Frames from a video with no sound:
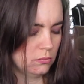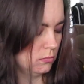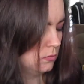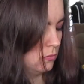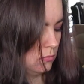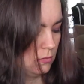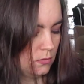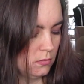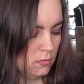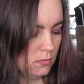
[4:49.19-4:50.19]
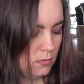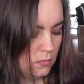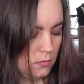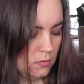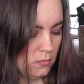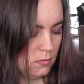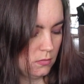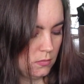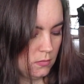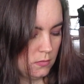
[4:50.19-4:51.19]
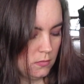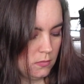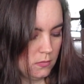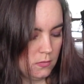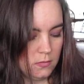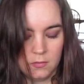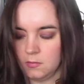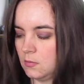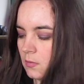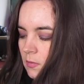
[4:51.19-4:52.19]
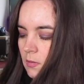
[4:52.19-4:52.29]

(silence)